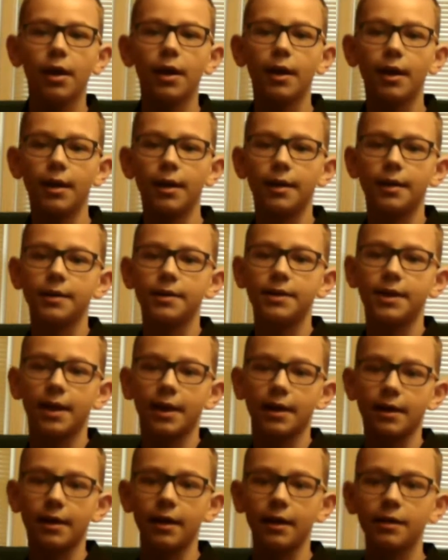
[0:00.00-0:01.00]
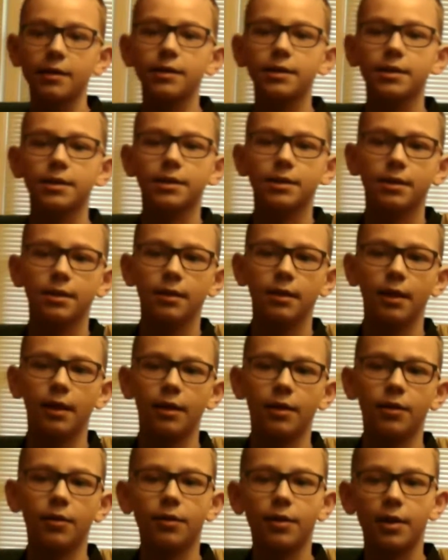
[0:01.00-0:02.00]
and techniques
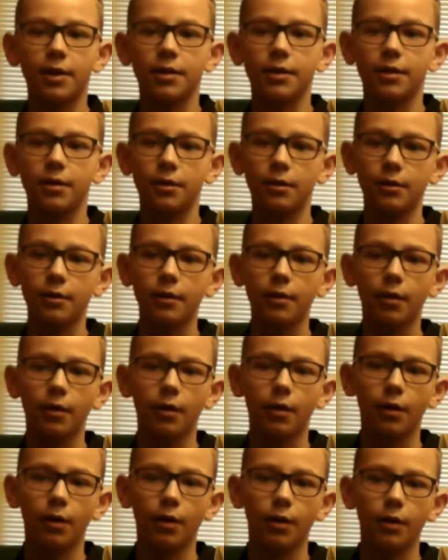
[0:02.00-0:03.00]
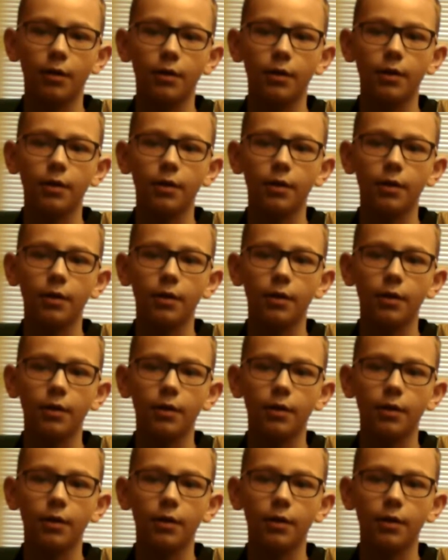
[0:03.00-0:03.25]
that you can do on